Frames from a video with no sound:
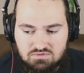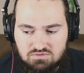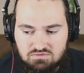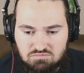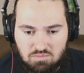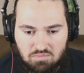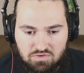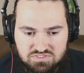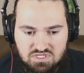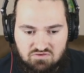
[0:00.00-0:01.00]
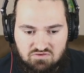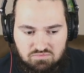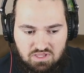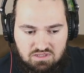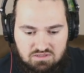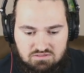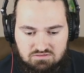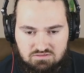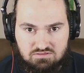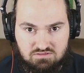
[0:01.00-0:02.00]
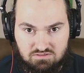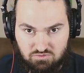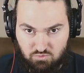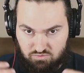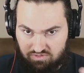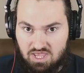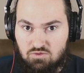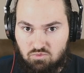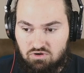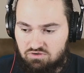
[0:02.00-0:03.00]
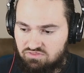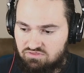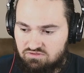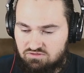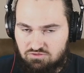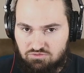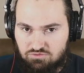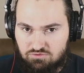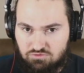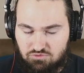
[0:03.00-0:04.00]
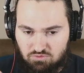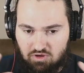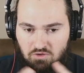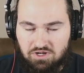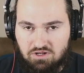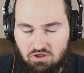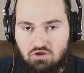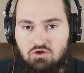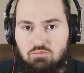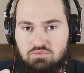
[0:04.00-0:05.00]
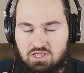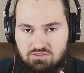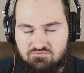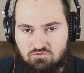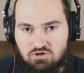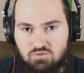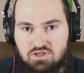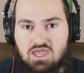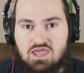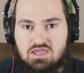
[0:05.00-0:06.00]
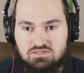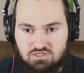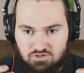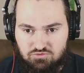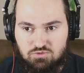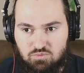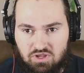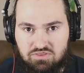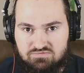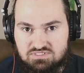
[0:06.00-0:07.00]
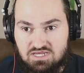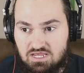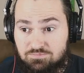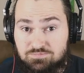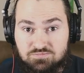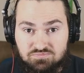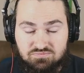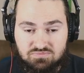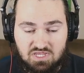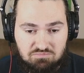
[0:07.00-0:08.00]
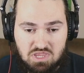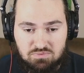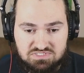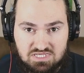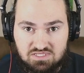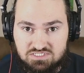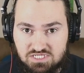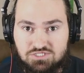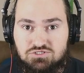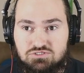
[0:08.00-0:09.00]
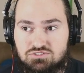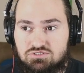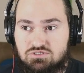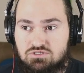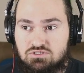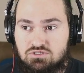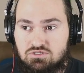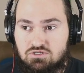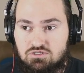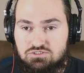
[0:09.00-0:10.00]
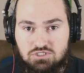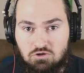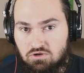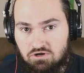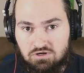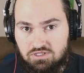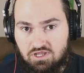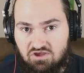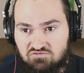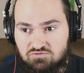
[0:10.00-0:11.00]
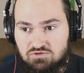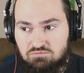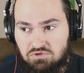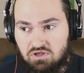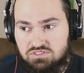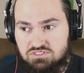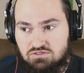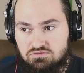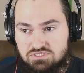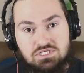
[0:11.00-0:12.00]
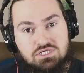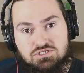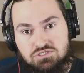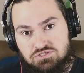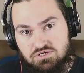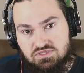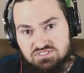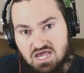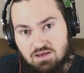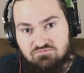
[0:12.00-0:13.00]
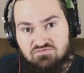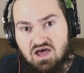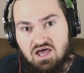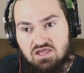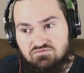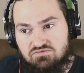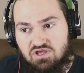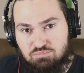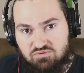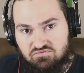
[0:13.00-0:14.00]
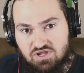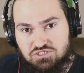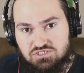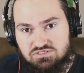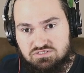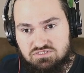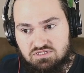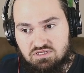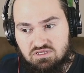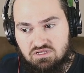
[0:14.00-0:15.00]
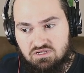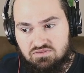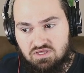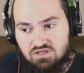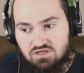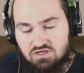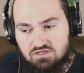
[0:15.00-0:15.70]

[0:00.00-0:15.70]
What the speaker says: But most of them like net worth through owning a home and their 401k accrue wealth over time. And people say that teachers don't earn enough, but also teachers are in the top 5 of professions that are